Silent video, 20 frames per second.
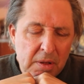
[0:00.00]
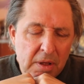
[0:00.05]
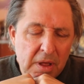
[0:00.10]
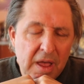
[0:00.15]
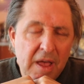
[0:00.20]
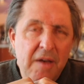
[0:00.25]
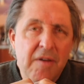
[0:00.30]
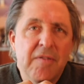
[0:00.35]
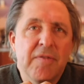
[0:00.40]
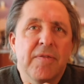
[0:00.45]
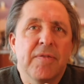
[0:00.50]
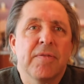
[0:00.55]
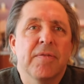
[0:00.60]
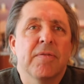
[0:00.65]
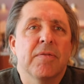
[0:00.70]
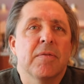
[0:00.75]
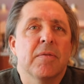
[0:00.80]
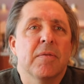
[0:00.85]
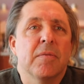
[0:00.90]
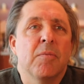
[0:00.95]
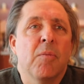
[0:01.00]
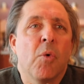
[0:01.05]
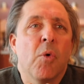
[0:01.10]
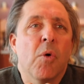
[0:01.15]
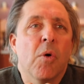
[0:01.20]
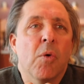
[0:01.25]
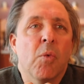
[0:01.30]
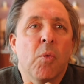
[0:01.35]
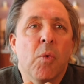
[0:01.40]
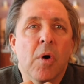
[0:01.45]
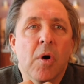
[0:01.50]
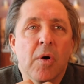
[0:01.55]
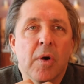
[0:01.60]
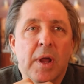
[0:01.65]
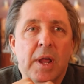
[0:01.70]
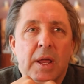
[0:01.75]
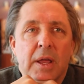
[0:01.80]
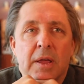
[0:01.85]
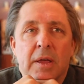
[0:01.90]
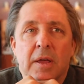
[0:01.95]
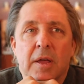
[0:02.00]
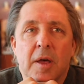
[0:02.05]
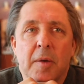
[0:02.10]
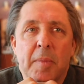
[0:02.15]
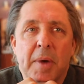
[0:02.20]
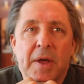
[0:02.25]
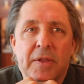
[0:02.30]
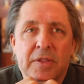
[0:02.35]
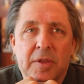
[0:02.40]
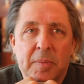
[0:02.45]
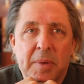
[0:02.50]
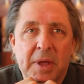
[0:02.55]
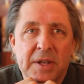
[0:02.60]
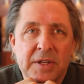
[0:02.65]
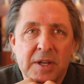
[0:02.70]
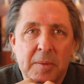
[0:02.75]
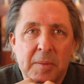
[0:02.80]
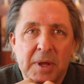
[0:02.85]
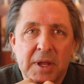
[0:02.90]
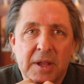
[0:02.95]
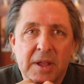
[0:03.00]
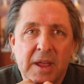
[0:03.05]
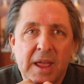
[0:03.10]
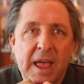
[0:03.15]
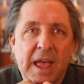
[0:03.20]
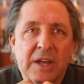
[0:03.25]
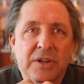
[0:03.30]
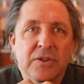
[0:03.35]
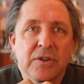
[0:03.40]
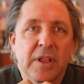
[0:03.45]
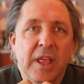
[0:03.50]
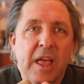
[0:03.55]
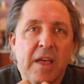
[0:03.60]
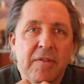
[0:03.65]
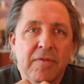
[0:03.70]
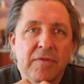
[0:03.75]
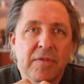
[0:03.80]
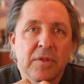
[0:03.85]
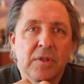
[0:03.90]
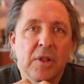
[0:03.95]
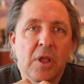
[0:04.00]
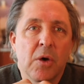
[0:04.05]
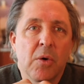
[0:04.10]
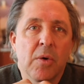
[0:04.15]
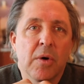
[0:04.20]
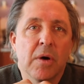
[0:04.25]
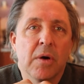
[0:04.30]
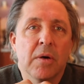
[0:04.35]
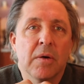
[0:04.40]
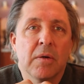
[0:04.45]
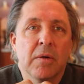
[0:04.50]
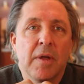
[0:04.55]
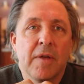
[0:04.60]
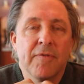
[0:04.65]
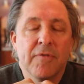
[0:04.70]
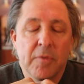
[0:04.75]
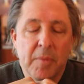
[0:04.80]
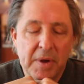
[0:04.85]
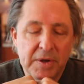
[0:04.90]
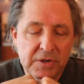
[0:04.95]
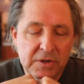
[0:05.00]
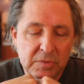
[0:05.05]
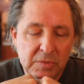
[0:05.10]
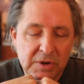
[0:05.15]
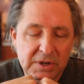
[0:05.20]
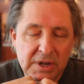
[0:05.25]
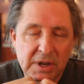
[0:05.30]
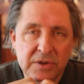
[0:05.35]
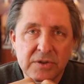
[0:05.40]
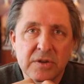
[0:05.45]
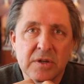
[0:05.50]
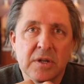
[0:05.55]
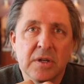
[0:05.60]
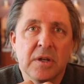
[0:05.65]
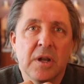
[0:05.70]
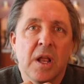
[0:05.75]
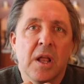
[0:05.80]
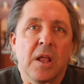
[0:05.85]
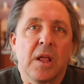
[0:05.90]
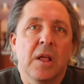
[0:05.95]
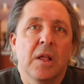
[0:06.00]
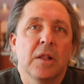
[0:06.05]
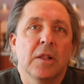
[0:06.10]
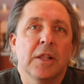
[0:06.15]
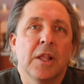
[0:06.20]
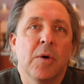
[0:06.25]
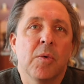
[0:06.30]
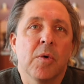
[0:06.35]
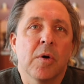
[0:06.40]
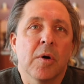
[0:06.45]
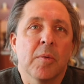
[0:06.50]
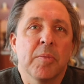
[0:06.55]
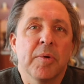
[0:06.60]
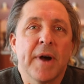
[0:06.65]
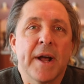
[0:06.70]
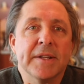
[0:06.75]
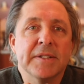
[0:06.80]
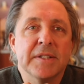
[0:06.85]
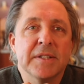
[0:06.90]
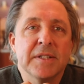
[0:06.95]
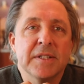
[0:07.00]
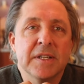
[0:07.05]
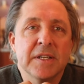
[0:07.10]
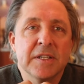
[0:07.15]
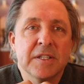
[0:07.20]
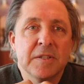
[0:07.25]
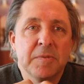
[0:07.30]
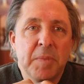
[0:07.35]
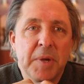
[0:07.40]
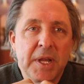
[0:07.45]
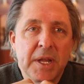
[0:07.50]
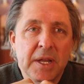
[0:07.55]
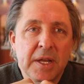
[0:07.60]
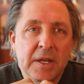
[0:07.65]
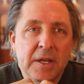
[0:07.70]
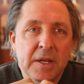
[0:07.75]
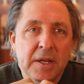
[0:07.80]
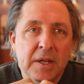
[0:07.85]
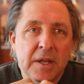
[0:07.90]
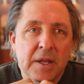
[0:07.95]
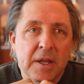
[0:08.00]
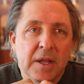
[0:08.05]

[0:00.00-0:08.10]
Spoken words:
have more worry about the pandemic actually have lower information retention, lower processing speed,